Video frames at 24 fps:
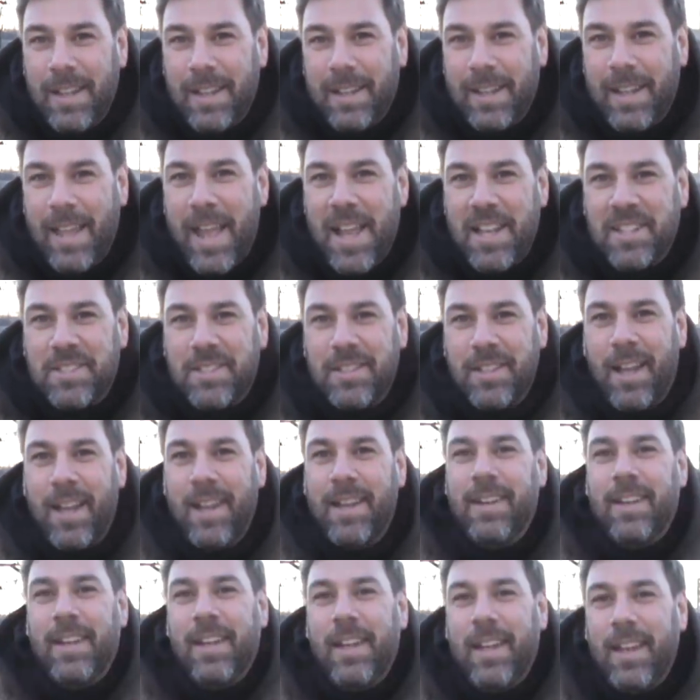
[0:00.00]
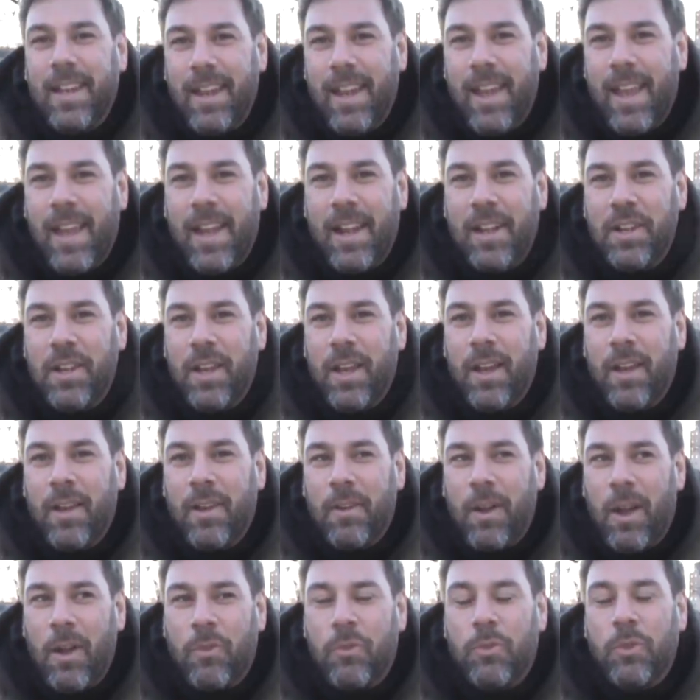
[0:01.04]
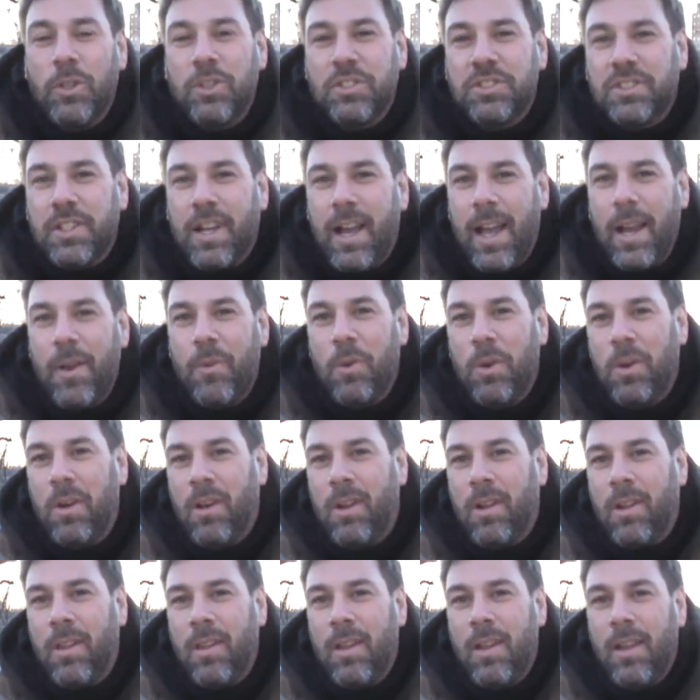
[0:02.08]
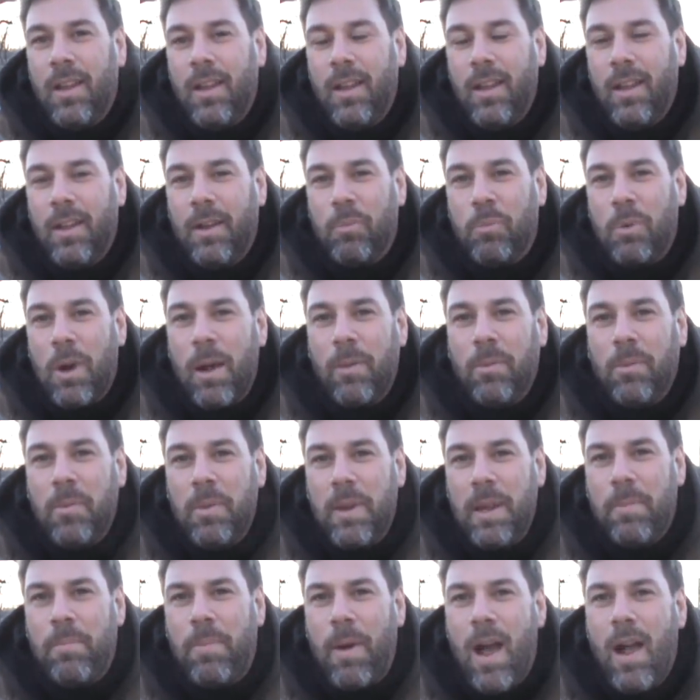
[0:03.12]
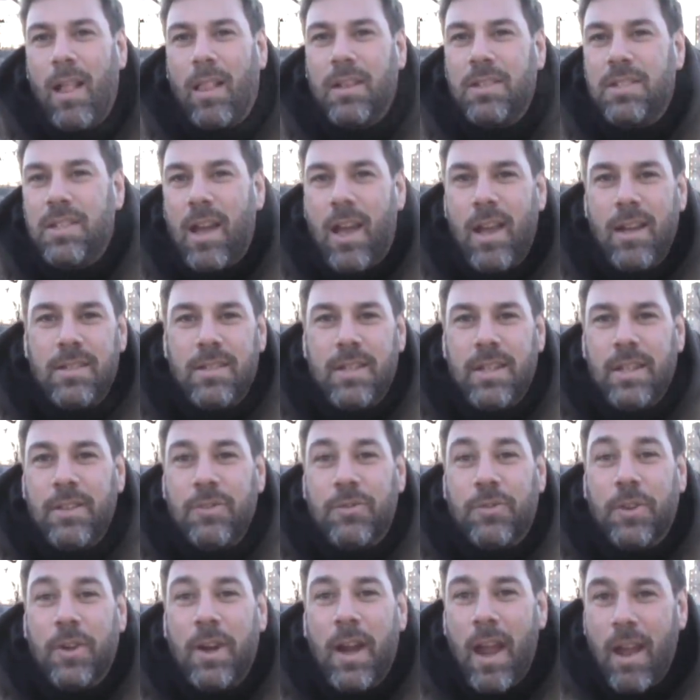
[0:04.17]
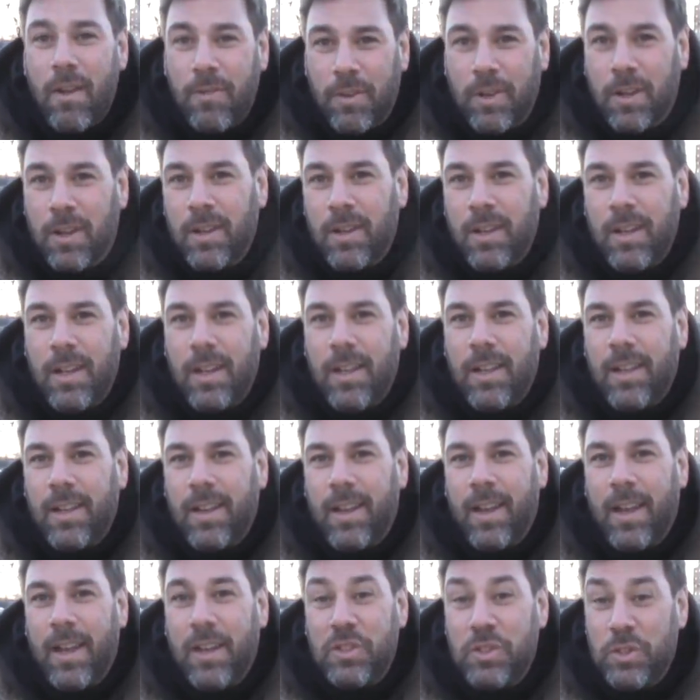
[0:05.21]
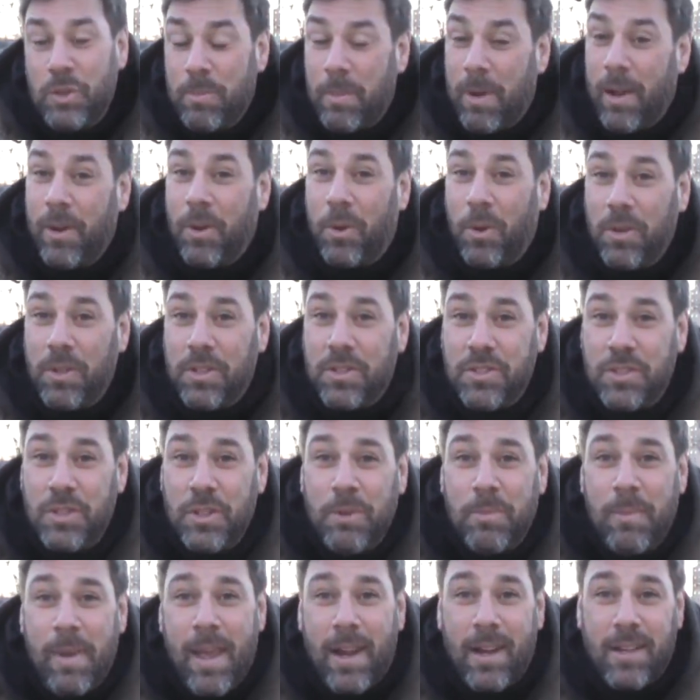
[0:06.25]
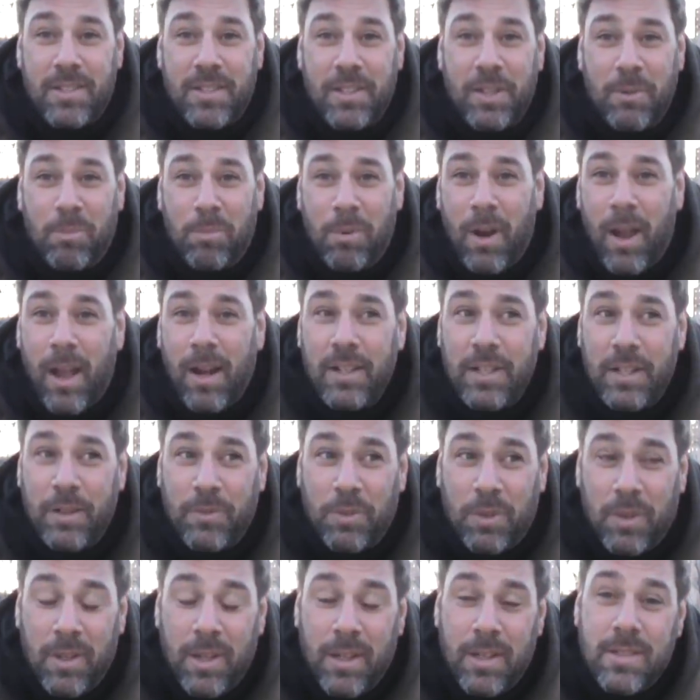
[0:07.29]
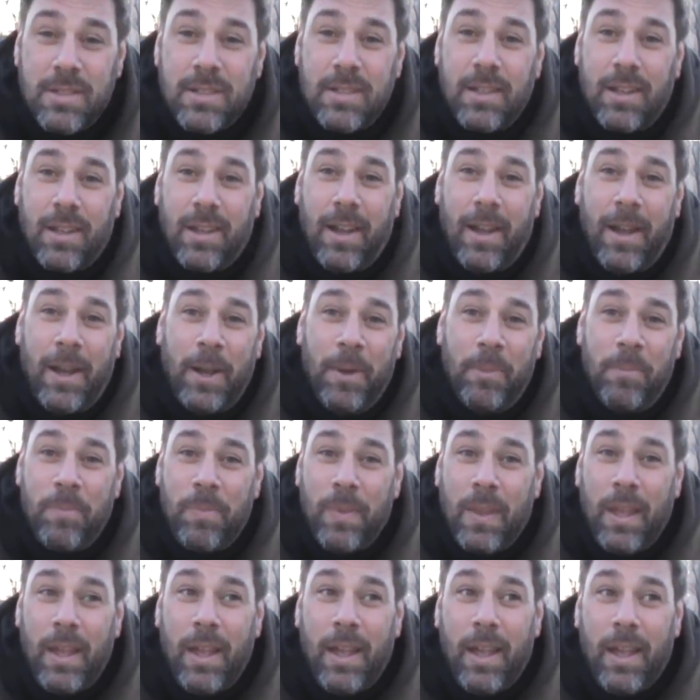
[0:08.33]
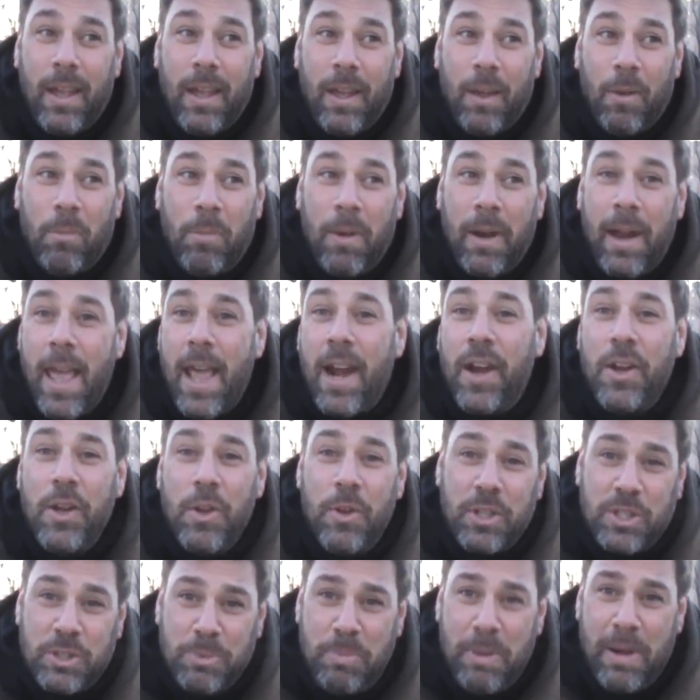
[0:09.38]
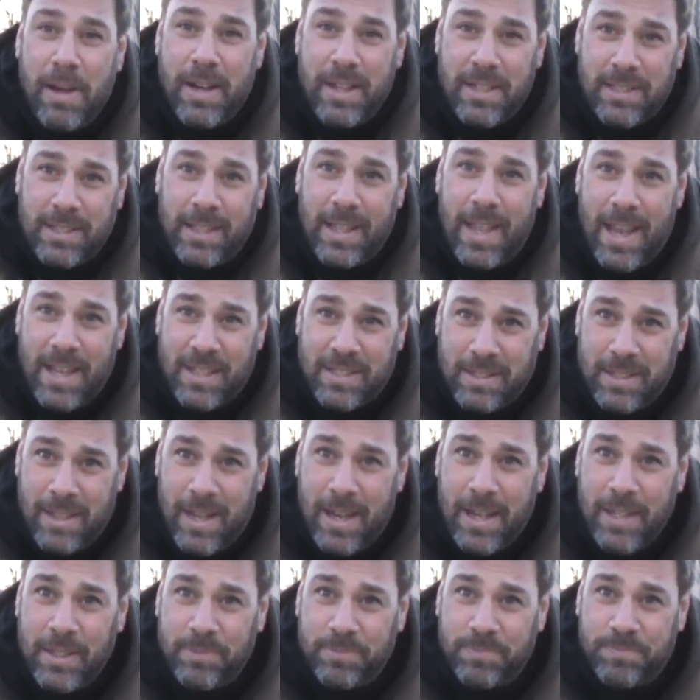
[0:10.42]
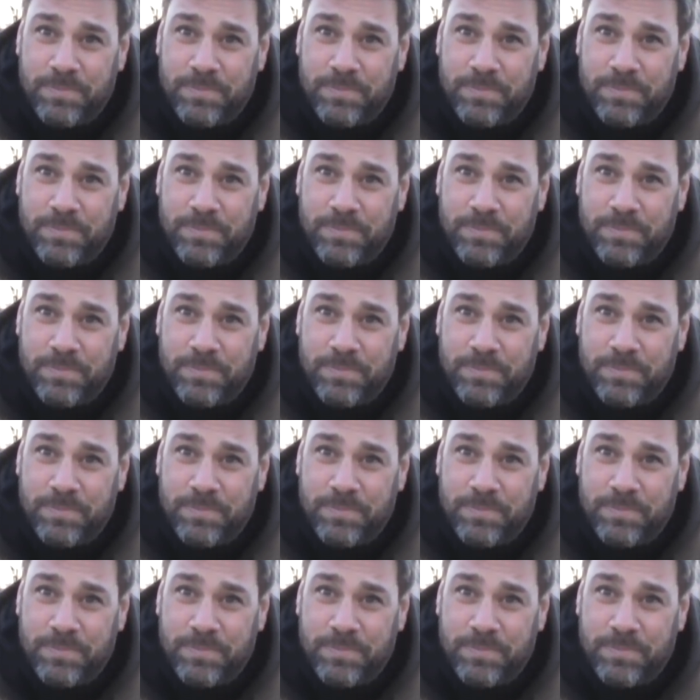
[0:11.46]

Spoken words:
last night, and first I will probably be apologizing forever to my oldest two, Madison and Bronte, for this, but I had a new experience last night.